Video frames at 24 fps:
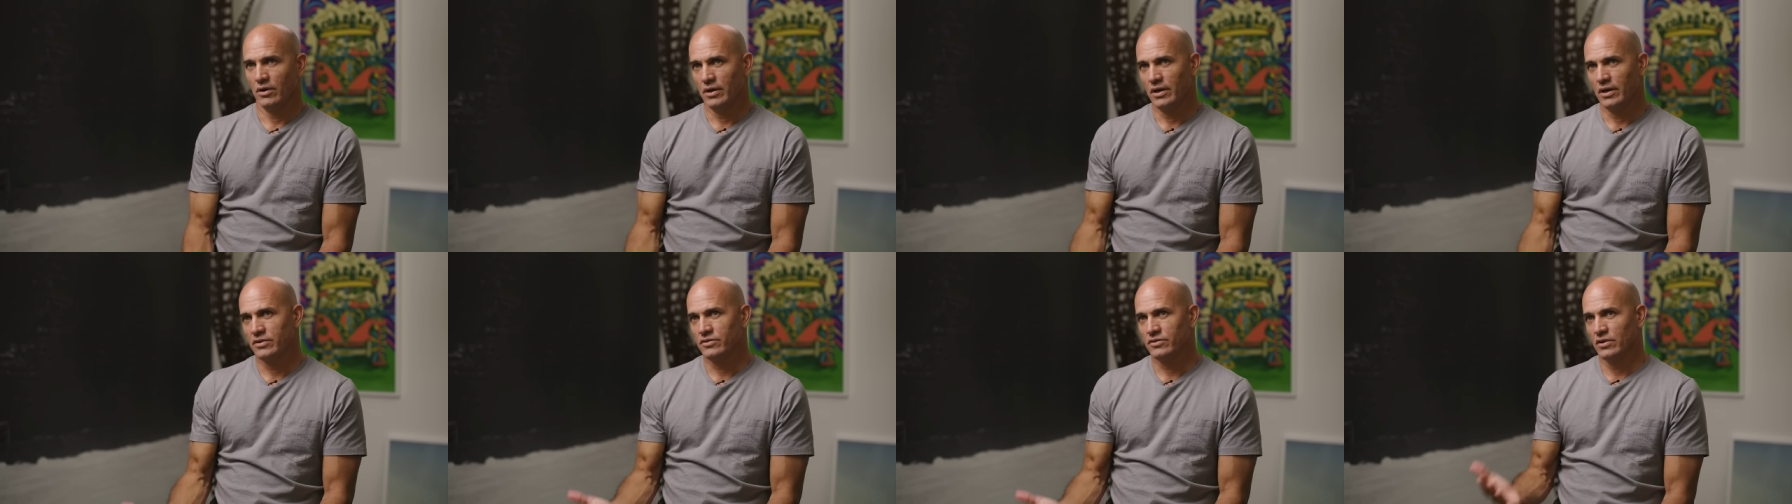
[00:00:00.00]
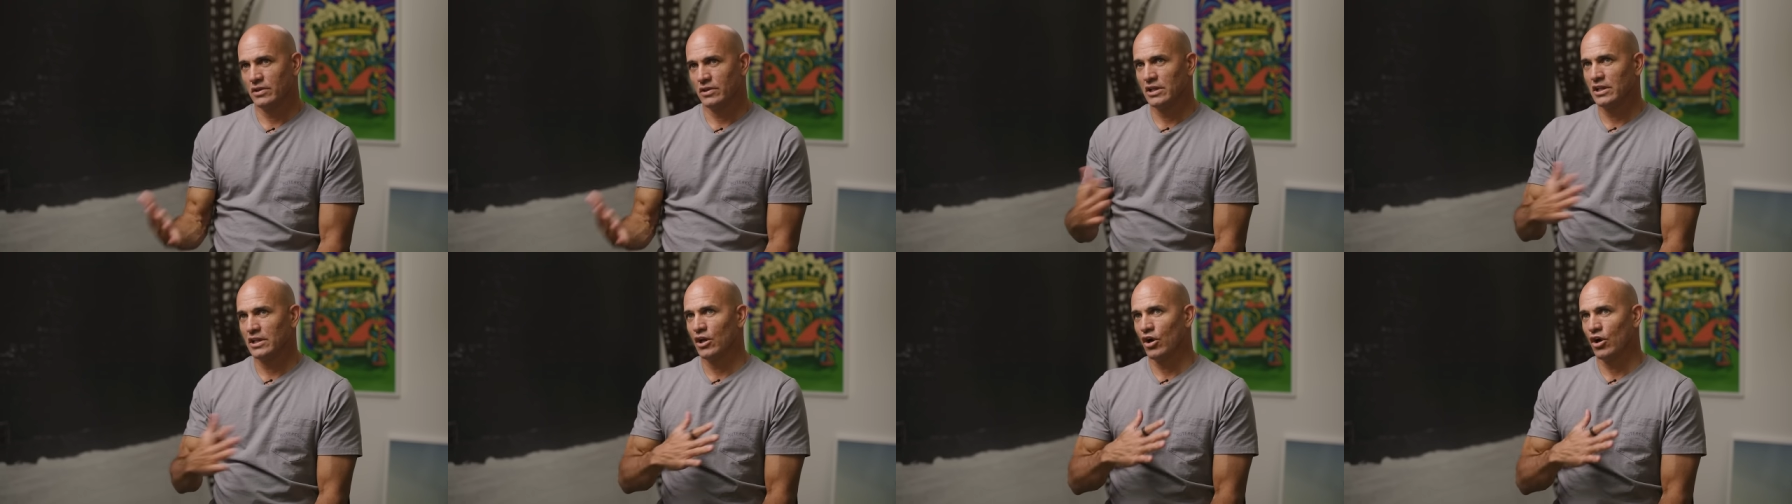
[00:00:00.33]
it's a
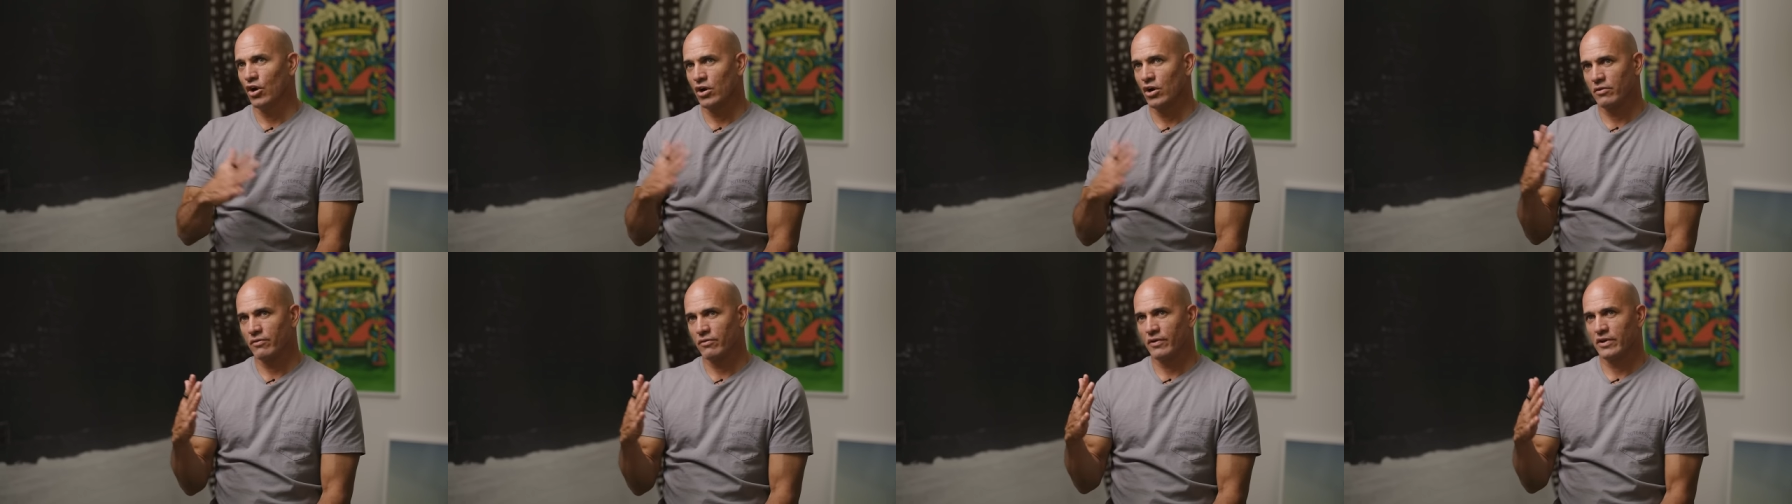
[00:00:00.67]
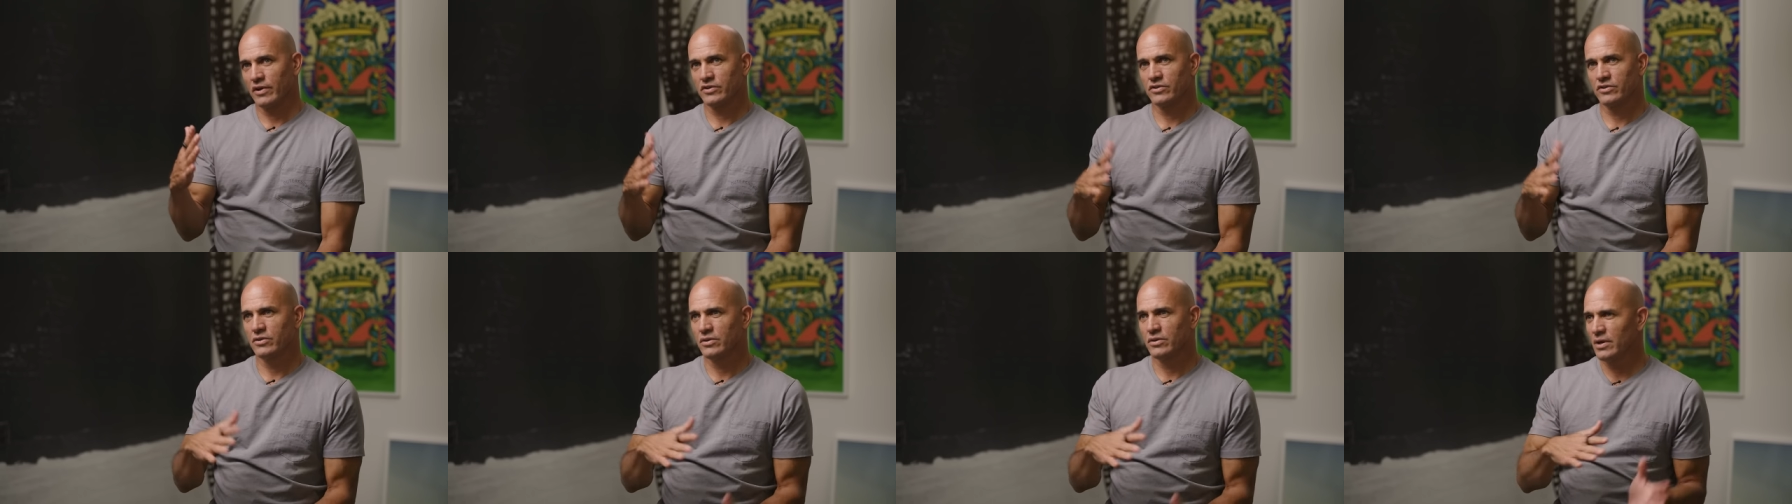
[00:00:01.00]
little harder for
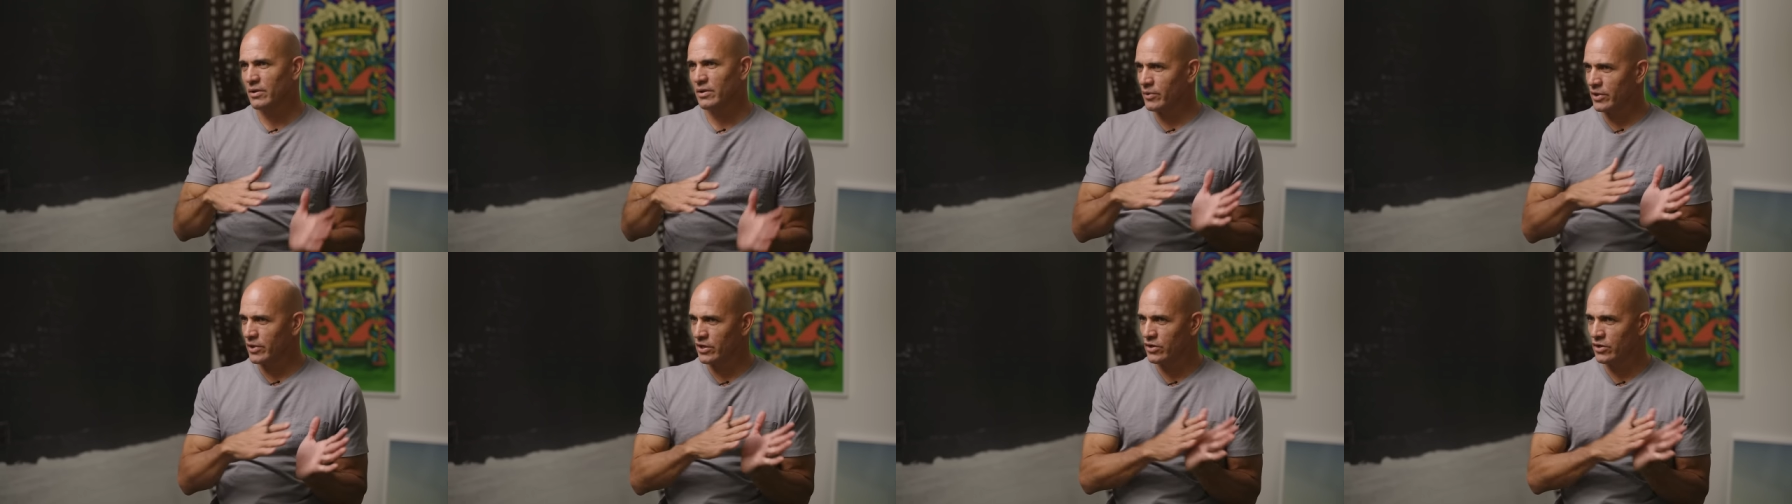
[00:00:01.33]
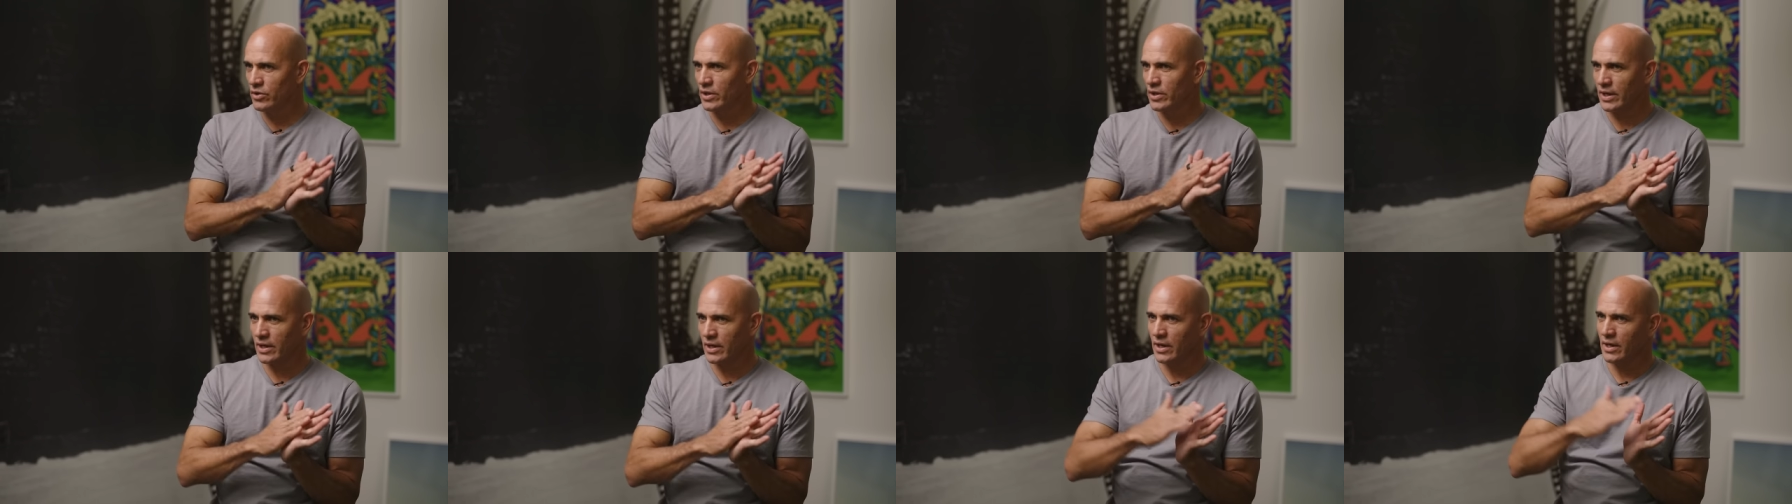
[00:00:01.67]
us to do that. We can
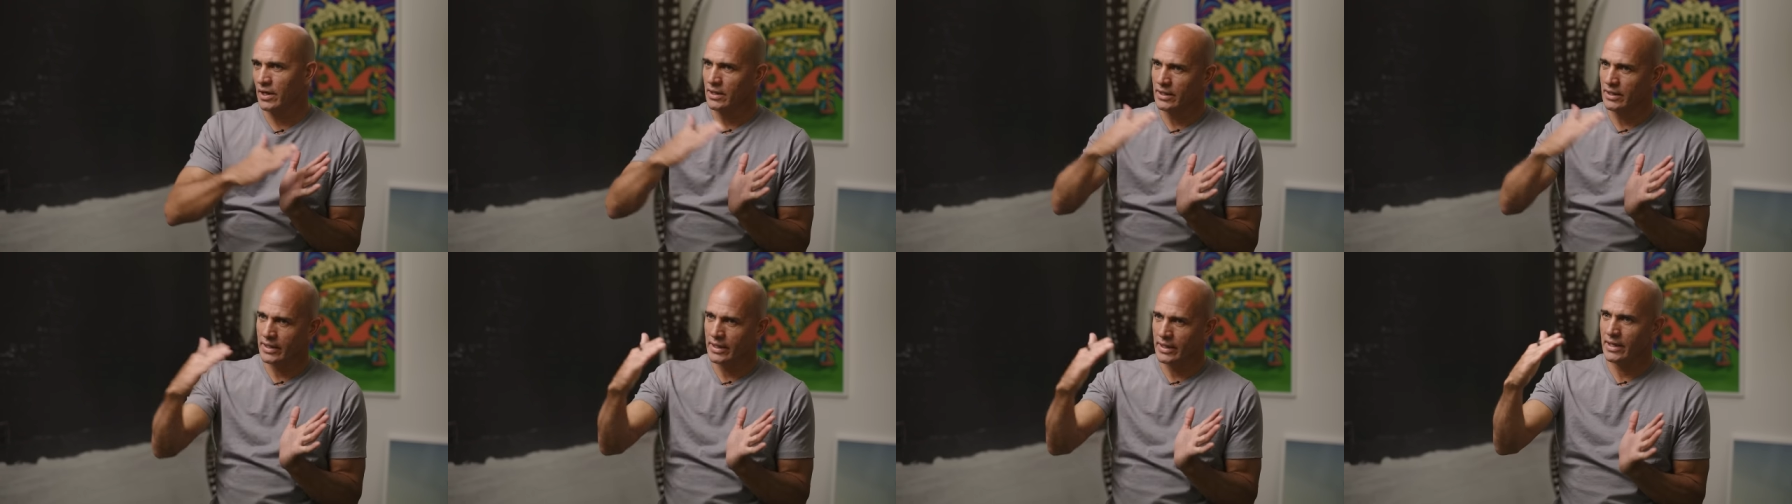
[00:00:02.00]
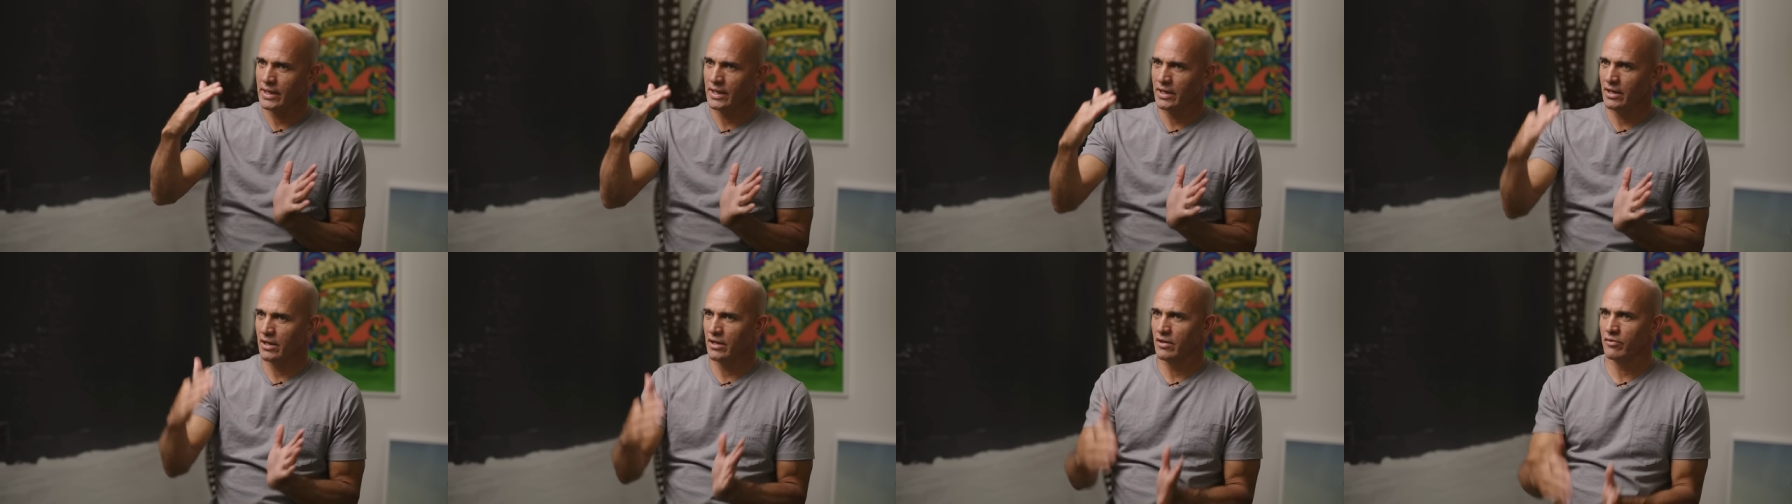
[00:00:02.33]
do that kind of
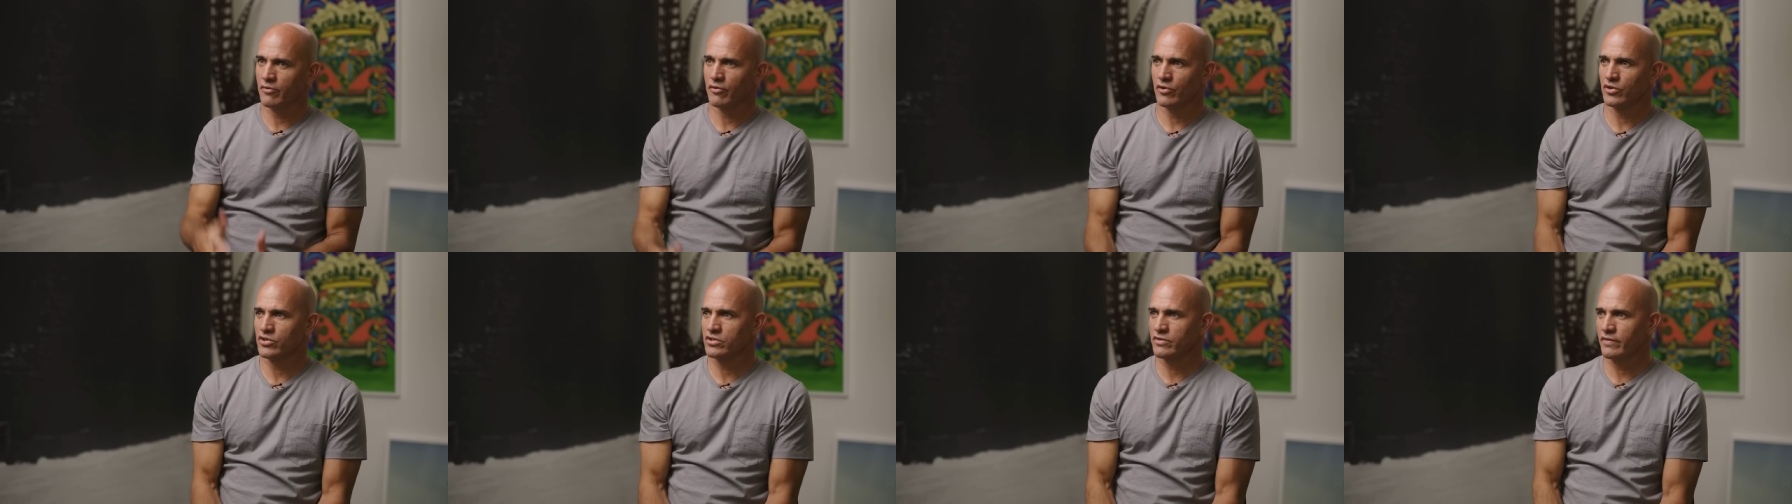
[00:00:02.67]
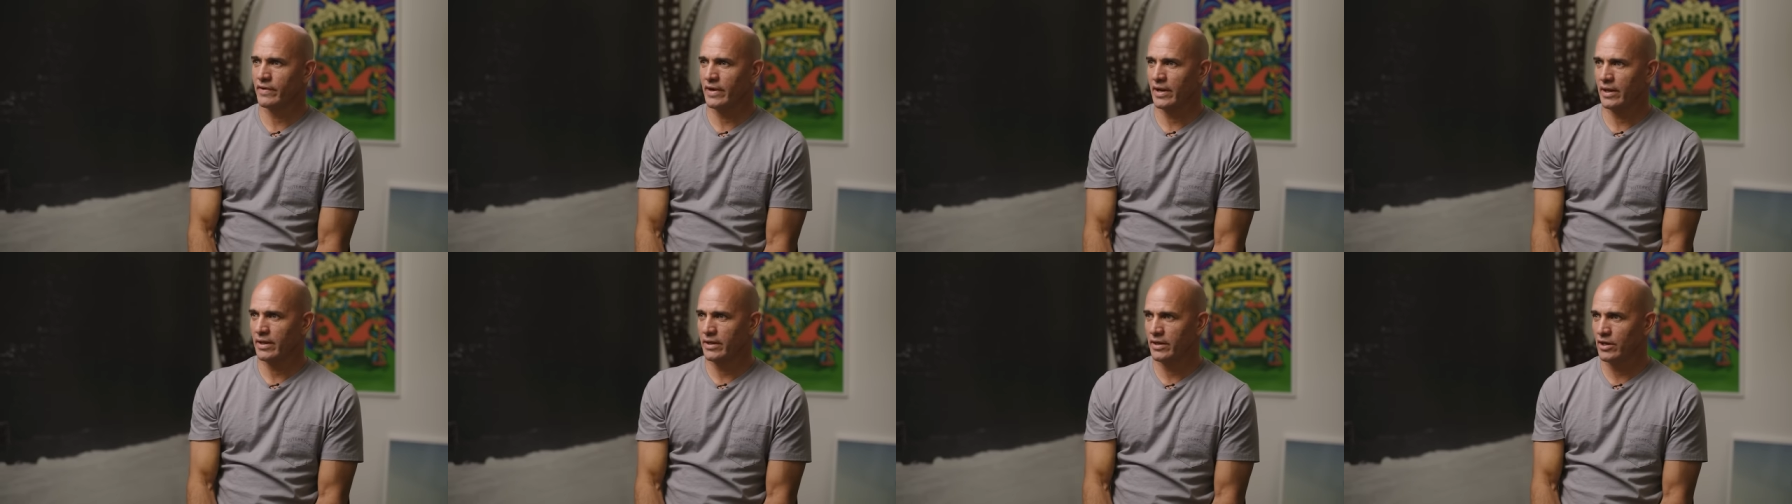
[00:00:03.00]
leading into the first
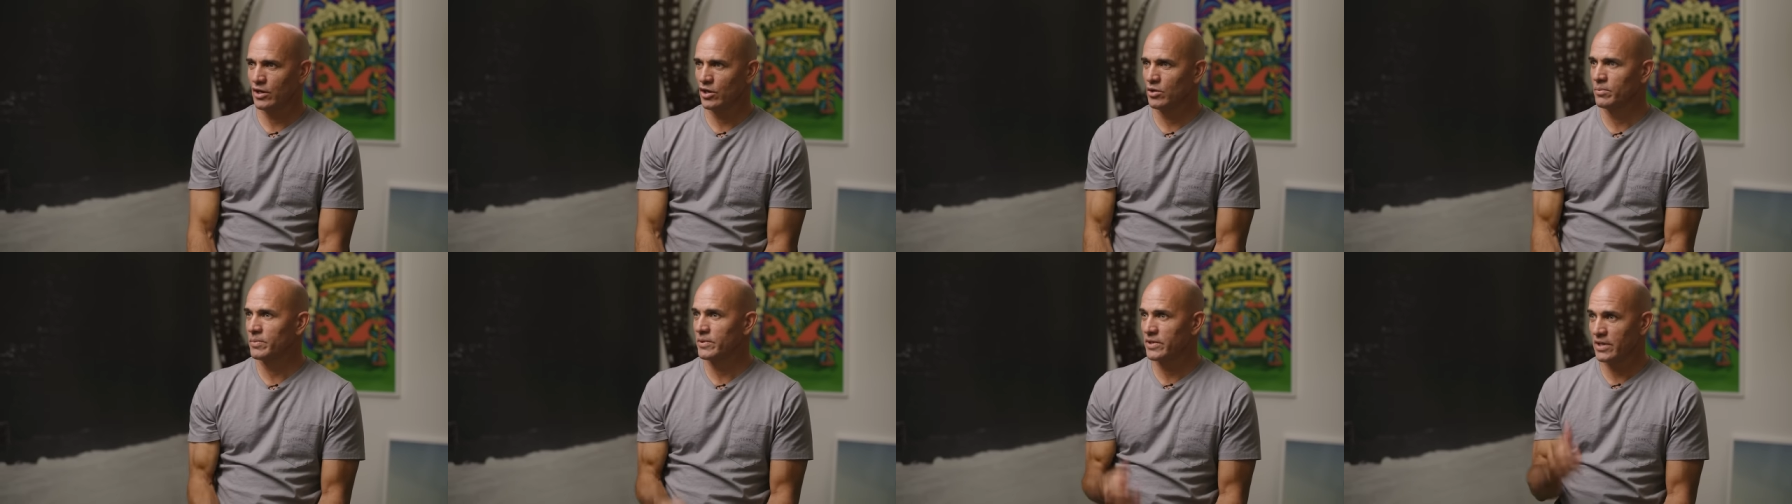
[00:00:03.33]
event of the year,